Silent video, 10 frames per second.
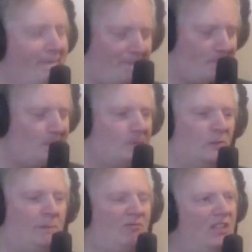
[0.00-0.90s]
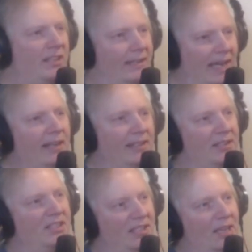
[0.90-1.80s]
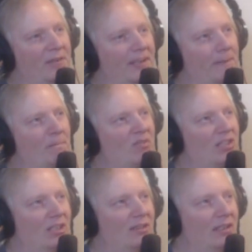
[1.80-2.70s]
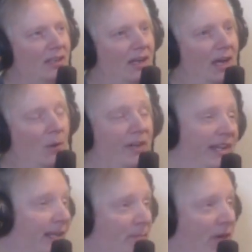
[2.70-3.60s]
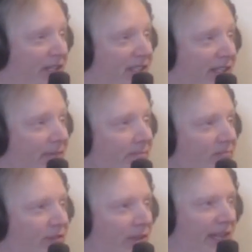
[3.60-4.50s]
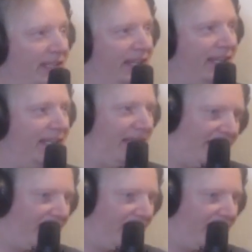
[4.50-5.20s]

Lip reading: I was thinking, I'd like to see them again. So I went ahead and bought a ticket for that day, and the